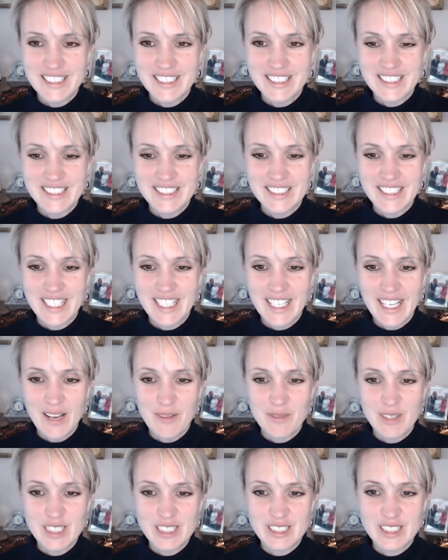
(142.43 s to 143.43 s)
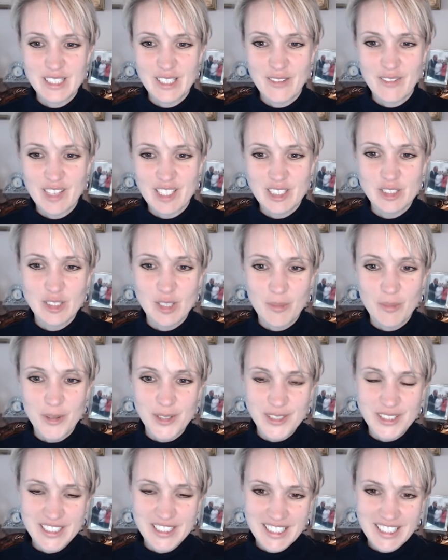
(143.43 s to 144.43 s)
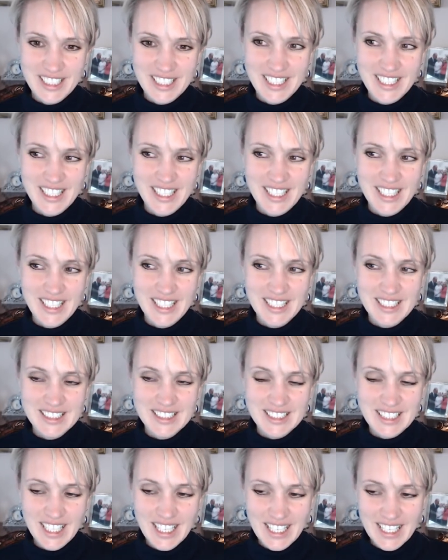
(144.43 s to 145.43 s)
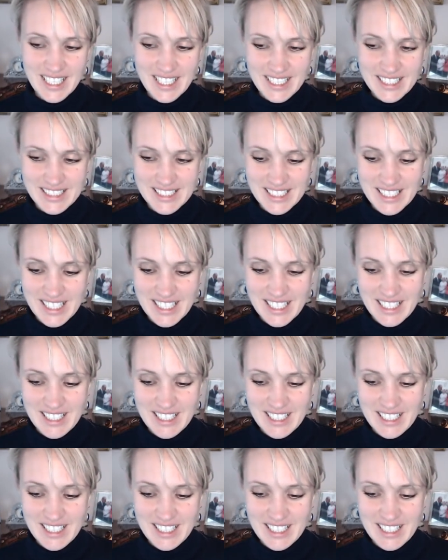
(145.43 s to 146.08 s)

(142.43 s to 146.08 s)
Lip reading: and this is gonna get me in so much trouble saying it,